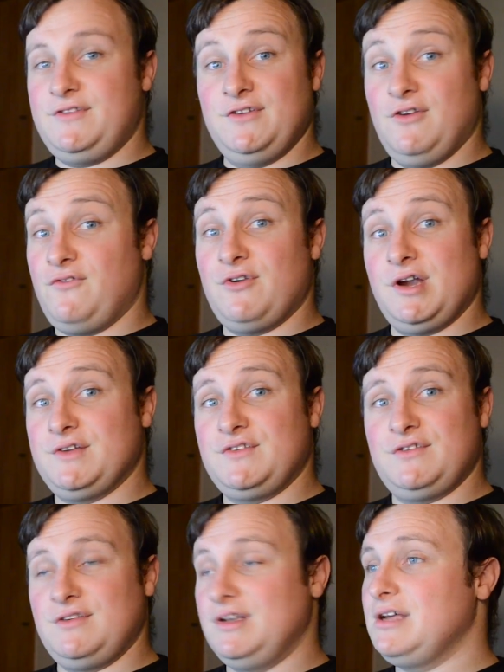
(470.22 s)
It's not for
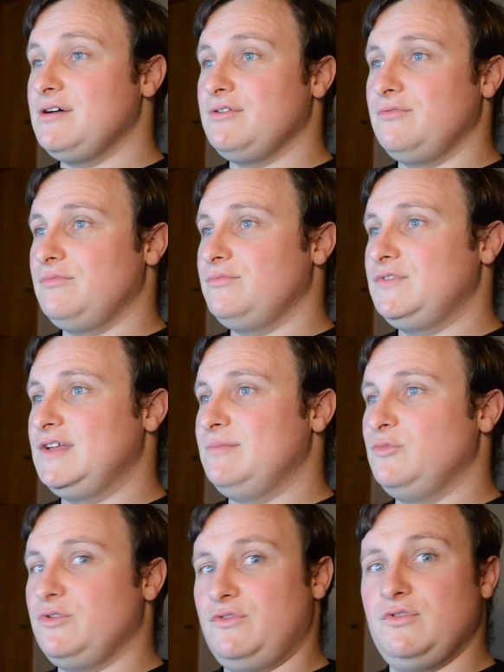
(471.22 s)
us in our
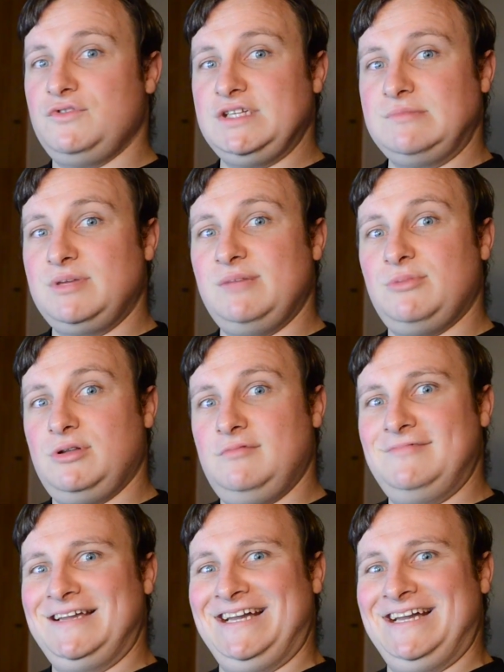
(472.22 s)
team with 13 people.